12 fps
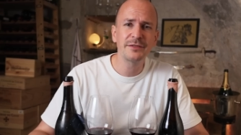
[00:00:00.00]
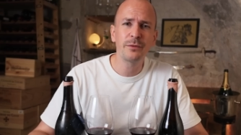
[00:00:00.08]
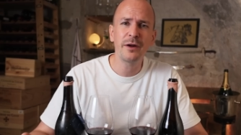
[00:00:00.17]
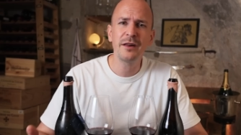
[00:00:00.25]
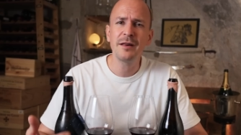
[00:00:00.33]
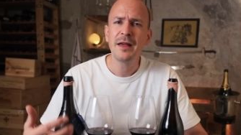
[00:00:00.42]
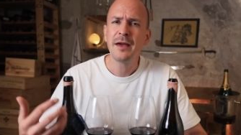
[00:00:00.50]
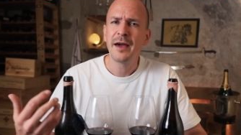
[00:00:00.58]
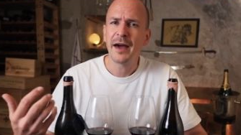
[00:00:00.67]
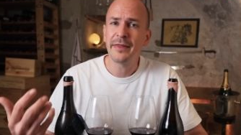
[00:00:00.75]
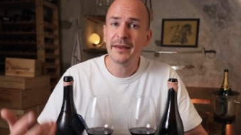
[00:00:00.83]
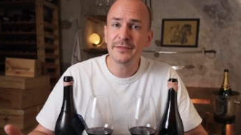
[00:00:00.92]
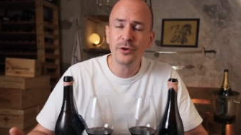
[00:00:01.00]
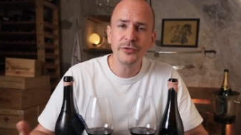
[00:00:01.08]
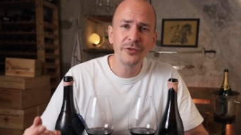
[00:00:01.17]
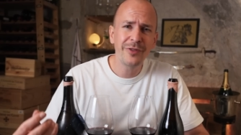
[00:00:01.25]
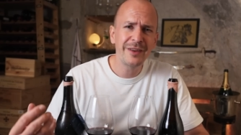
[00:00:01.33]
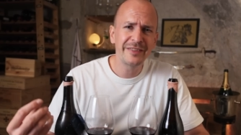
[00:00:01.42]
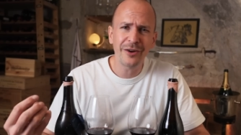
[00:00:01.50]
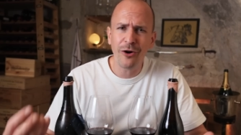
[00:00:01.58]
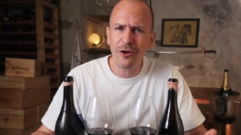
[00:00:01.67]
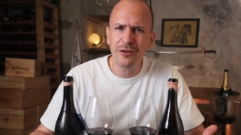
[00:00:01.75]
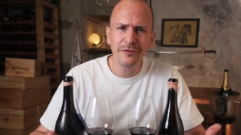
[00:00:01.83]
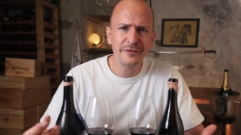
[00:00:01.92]
as well, and there's also this
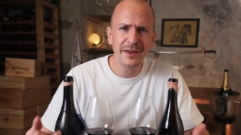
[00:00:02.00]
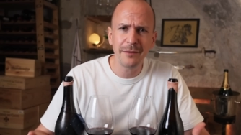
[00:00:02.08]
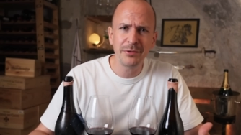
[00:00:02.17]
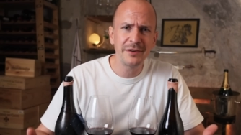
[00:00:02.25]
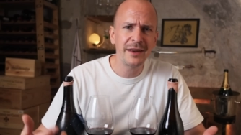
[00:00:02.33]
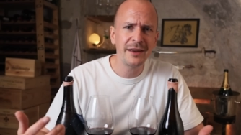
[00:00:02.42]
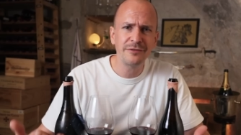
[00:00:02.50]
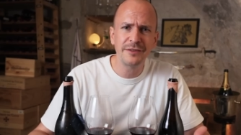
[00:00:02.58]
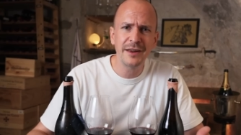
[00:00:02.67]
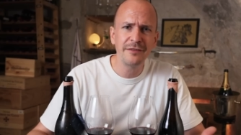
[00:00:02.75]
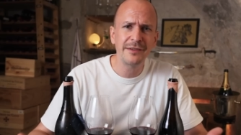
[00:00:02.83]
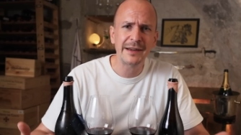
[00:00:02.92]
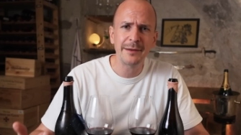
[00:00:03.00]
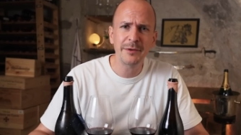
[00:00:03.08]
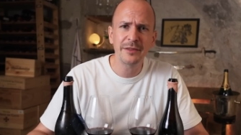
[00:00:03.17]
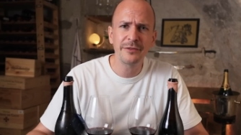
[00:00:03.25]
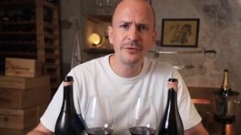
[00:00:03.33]
olive tapenade flavor coming